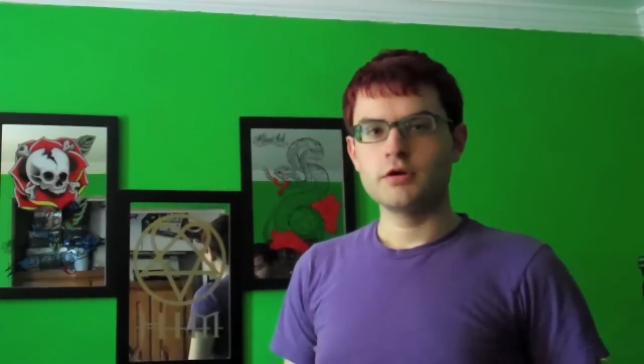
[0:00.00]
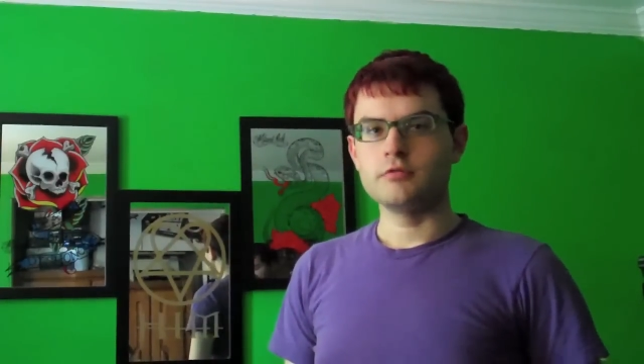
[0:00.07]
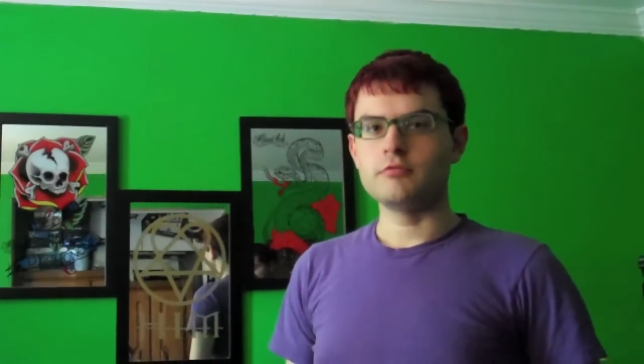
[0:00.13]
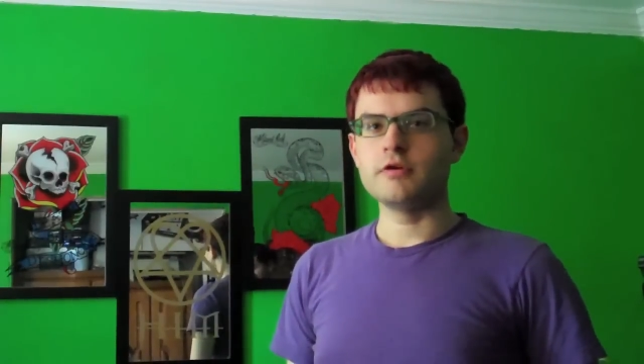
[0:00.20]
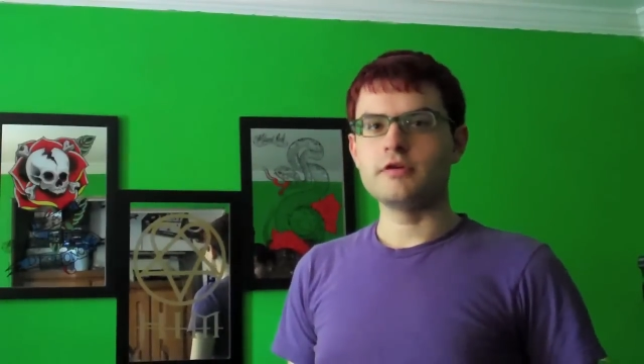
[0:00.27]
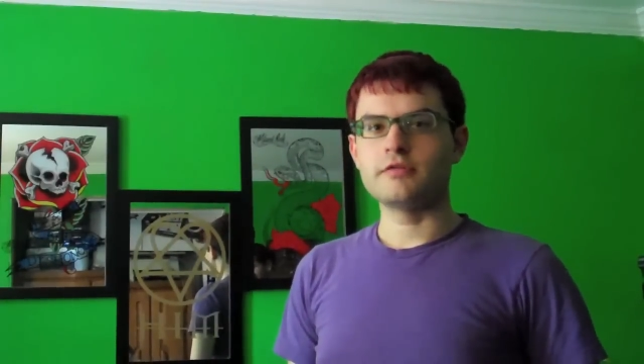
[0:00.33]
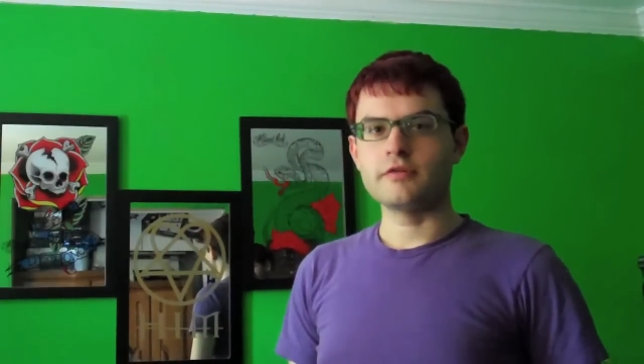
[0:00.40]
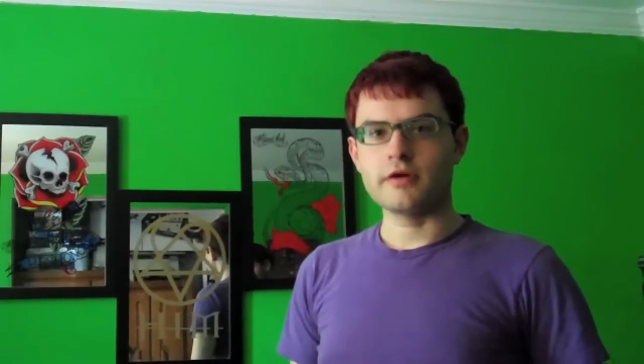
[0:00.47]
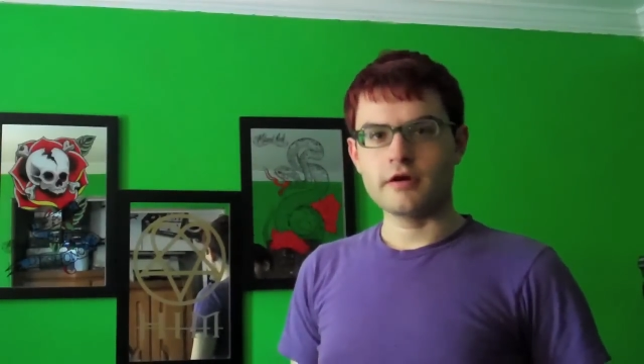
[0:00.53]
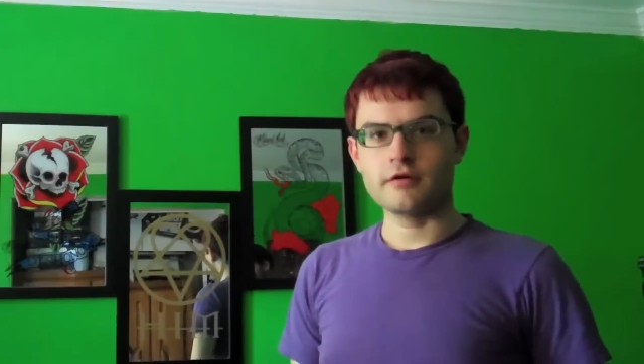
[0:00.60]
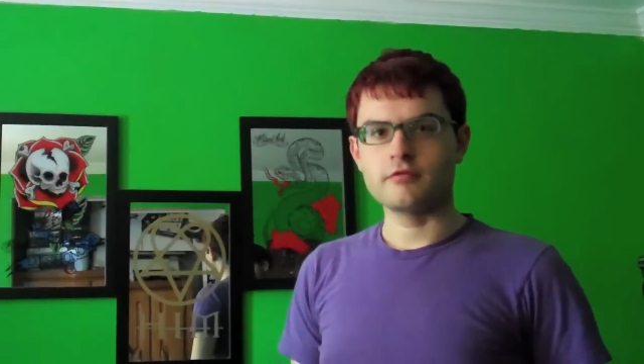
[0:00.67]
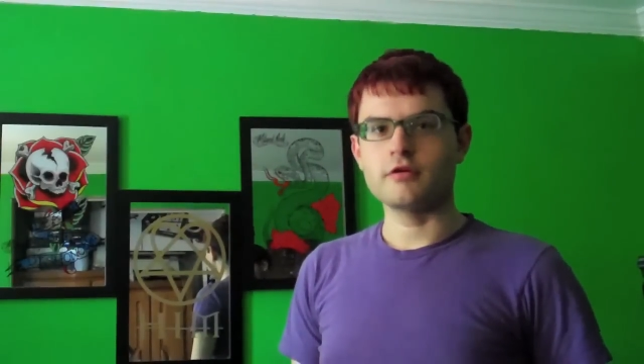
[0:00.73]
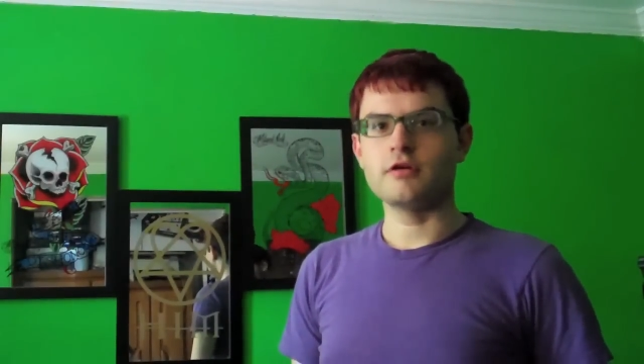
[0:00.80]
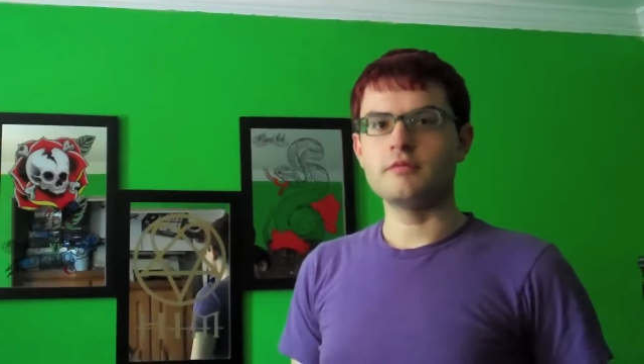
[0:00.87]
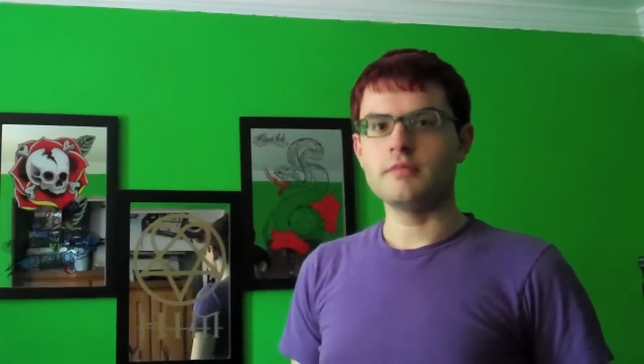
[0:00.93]
with
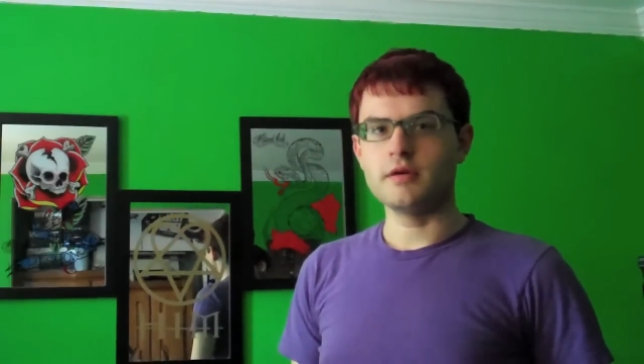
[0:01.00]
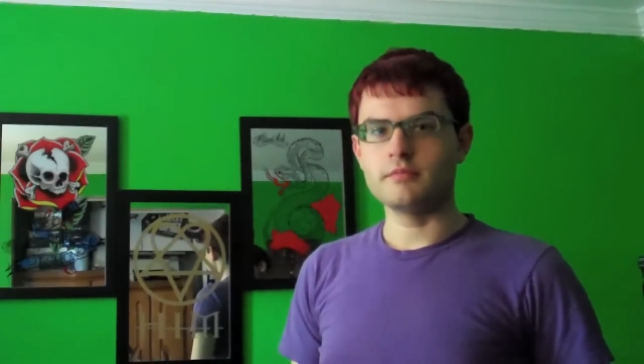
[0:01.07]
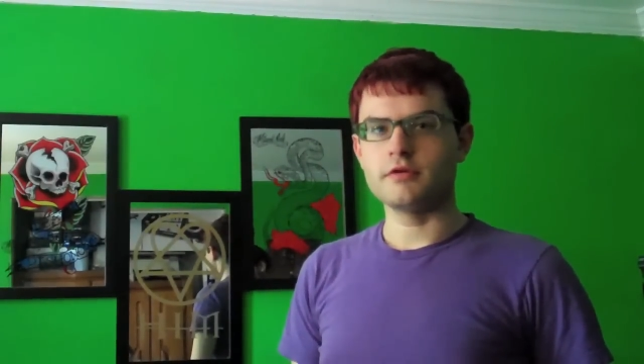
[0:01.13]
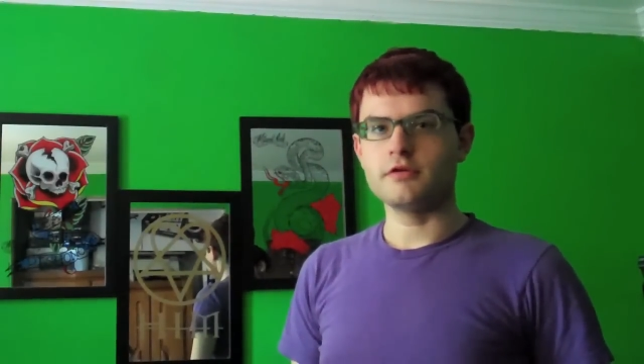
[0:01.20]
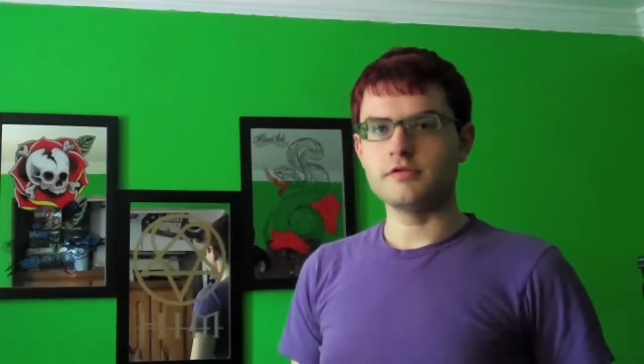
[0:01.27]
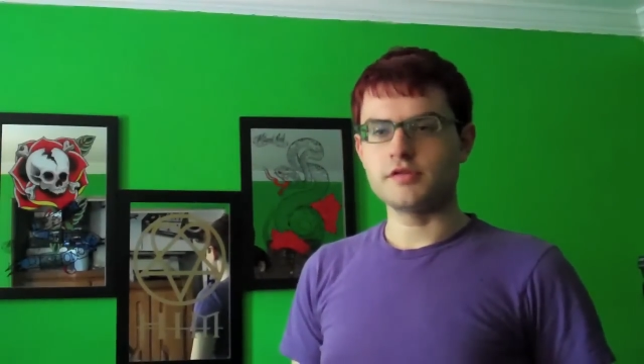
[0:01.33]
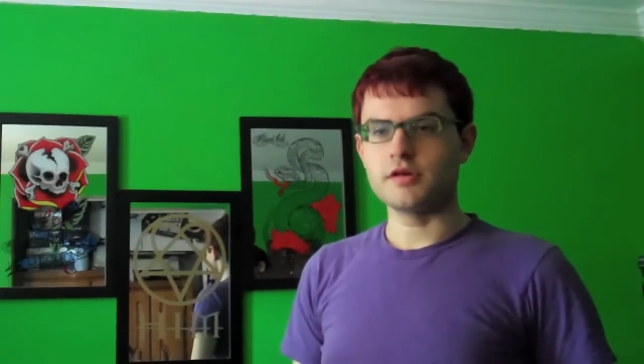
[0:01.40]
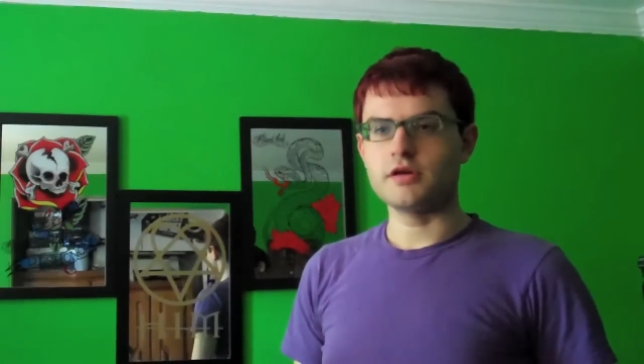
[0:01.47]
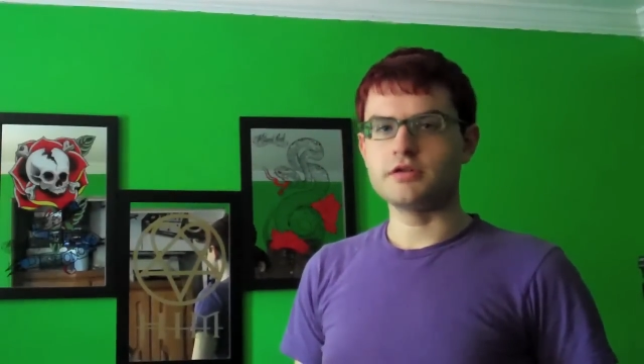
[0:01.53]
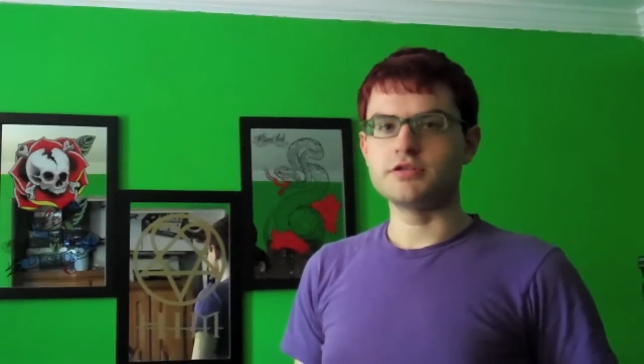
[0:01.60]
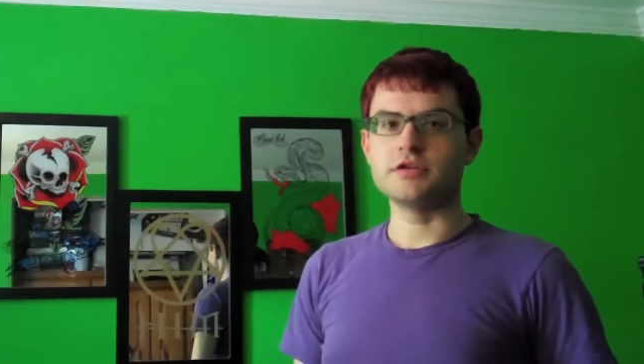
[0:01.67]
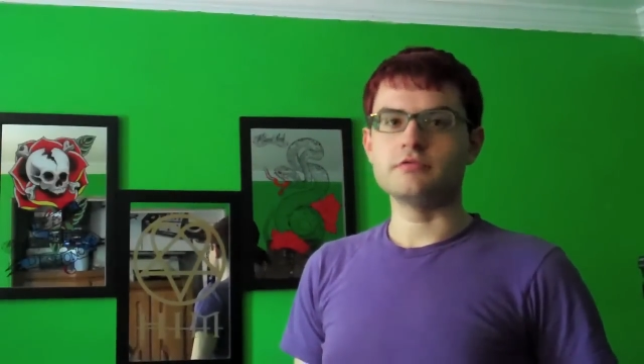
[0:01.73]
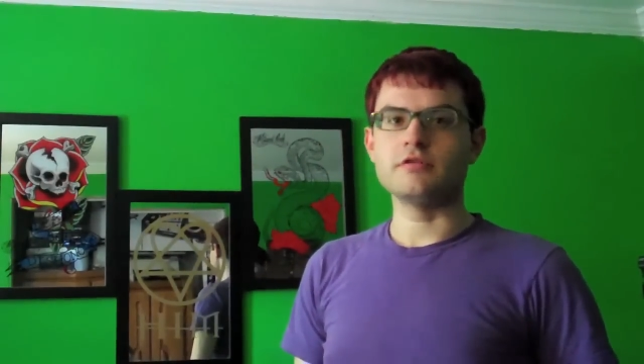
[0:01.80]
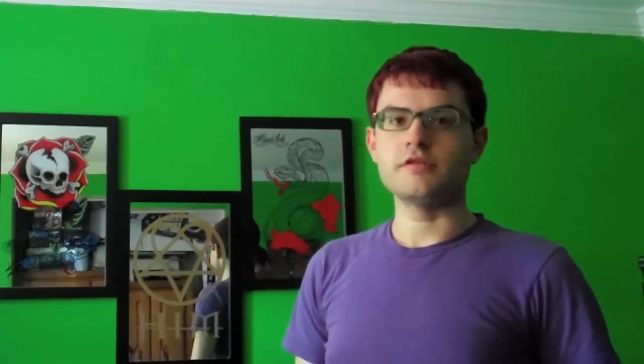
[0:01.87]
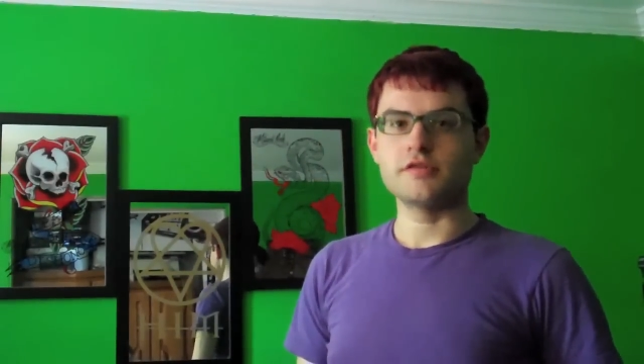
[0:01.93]
our members'
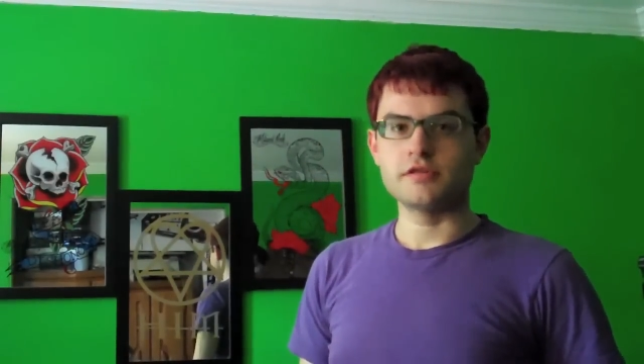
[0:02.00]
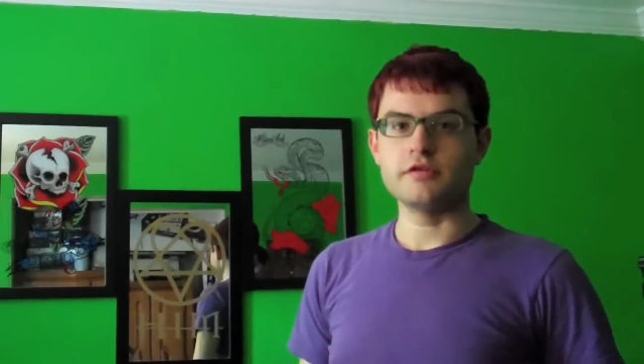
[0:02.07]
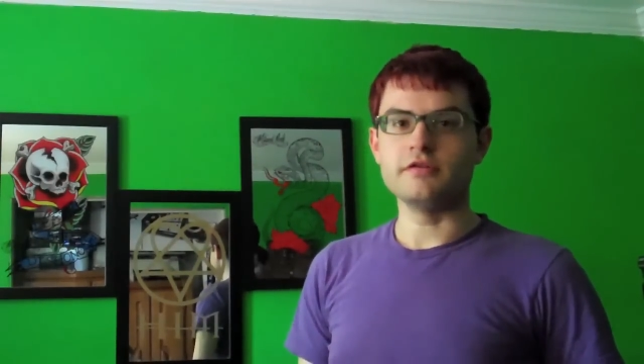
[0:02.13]
generous